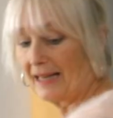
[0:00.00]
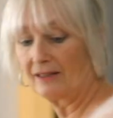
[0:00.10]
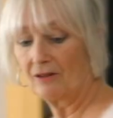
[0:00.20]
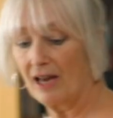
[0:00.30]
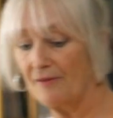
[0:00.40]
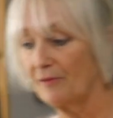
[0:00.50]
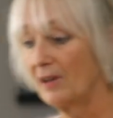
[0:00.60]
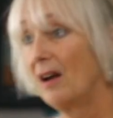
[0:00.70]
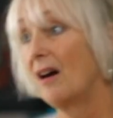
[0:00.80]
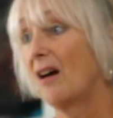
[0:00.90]
palette knife.
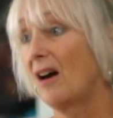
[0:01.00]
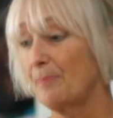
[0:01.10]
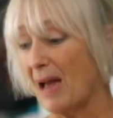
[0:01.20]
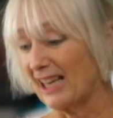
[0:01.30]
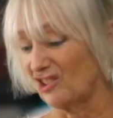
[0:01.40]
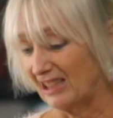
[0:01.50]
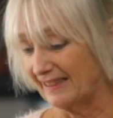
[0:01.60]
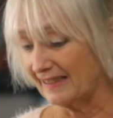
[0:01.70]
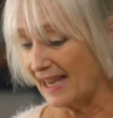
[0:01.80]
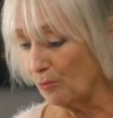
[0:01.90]
I actually
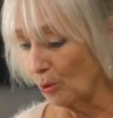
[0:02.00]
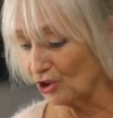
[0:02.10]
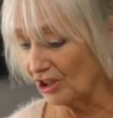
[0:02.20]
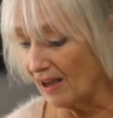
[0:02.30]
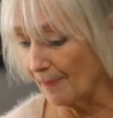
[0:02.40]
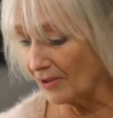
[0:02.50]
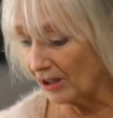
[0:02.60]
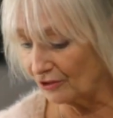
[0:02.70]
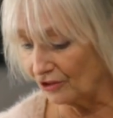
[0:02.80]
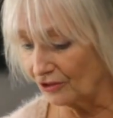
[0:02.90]
save washing up,
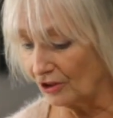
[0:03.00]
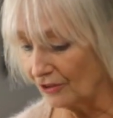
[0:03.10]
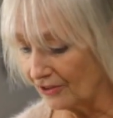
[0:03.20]
I just use